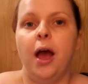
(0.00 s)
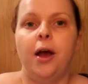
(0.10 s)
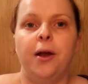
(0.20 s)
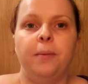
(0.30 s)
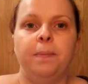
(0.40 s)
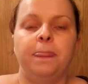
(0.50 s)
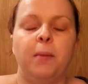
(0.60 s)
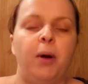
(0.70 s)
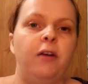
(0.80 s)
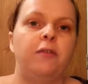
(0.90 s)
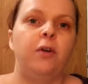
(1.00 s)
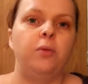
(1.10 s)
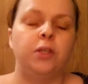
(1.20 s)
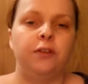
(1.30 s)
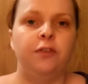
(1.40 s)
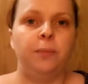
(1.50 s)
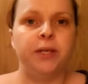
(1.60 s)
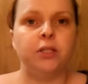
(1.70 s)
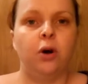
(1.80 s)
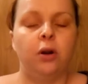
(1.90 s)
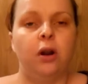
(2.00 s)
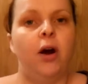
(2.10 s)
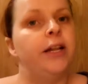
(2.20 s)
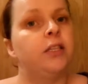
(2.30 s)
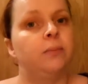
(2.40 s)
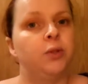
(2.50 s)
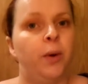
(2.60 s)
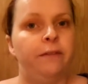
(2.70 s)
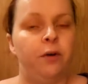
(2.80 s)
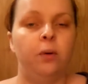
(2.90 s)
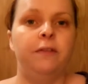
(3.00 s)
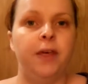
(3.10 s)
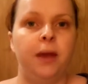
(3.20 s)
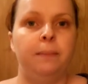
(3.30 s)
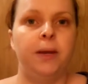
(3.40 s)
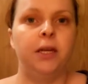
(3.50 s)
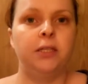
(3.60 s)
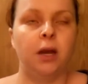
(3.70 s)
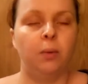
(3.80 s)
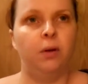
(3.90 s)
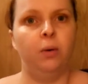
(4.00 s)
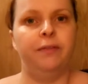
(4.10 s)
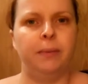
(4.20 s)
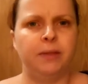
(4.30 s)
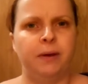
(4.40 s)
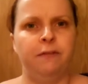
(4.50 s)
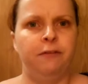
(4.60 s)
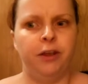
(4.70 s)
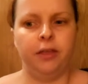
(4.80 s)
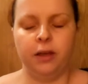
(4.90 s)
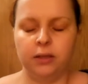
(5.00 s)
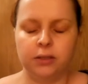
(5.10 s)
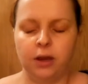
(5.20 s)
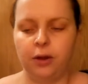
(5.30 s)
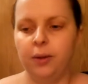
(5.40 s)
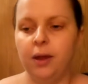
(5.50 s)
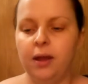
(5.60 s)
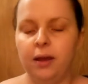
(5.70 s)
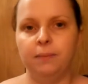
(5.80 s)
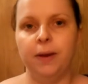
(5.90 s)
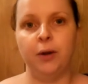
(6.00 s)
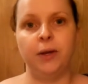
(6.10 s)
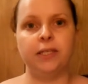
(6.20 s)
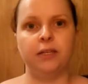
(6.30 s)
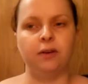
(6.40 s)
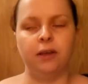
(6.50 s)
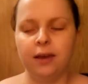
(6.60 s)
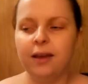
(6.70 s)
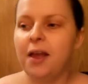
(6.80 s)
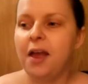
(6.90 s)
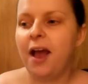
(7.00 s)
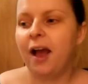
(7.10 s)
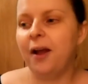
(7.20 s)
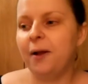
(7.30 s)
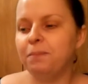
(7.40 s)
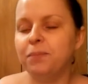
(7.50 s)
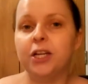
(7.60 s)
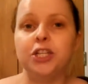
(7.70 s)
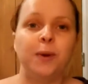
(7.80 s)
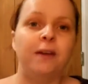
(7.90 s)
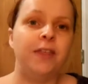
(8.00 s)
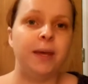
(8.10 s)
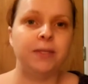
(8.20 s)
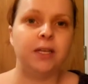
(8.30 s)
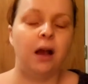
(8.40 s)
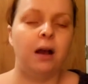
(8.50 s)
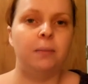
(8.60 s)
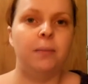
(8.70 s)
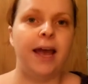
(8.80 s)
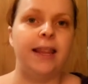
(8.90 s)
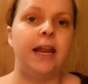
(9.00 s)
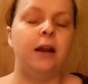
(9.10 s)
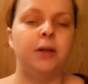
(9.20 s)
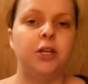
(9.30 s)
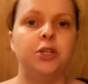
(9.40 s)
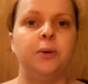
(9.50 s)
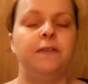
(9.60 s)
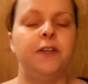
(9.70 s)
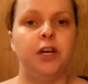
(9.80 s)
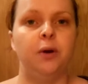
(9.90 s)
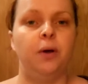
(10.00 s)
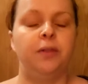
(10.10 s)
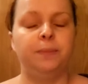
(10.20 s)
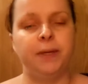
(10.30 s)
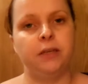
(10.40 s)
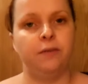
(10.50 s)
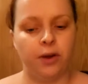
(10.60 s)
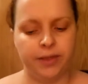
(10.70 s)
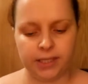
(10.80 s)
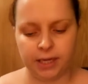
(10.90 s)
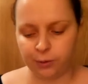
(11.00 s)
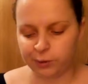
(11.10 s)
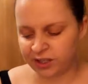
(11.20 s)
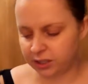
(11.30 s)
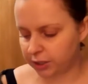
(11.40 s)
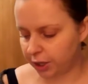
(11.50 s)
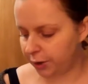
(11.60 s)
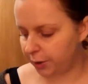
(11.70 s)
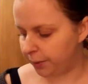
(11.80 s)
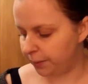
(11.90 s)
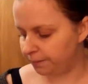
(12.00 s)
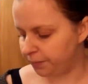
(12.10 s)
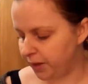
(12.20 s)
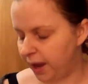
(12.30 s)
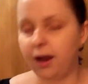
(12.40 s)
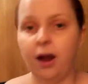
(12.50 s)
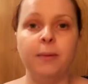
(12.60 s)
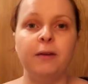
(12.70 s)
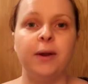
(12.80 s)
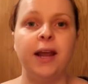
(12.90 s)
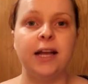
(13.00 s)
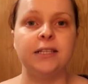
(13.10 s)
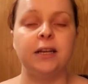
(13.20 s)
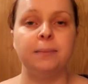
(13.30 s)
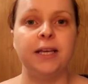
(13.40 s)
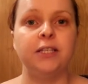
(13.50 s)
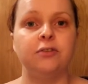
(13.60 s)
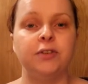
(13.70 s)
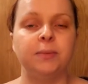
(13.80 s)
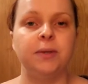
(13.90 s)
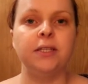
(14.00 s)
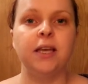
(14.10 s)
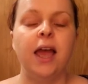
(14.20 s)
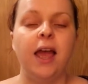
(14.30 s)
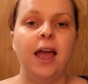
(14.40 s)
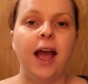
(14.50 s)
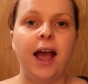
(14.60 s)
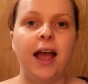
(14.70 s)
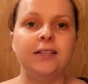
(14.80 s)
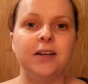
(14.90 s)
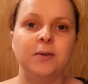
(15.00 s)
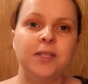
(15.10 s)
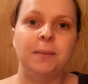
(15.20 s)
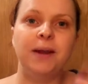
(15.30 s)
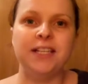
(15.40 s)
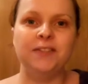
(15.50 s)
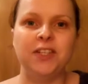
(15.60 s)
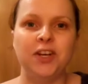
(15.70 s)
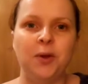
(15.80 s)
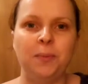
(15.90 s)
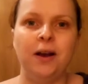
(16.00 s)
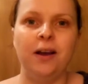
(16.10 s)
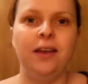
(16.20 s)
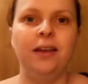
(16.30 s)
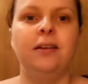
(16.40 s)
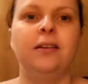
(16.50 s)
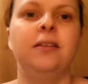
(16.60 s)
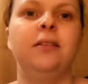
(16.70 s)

But I've ordered a few bits online, so I'm just waiting for all of them to come. Well, not all of them, it's about three things, so I better not exaggerate there. Just waiting for them to come, and then I'm going to do a video on the bits I've got in the sale. So yeah, I hope everyone had an amazing Christmas, and I'll see you in my next video. Bye!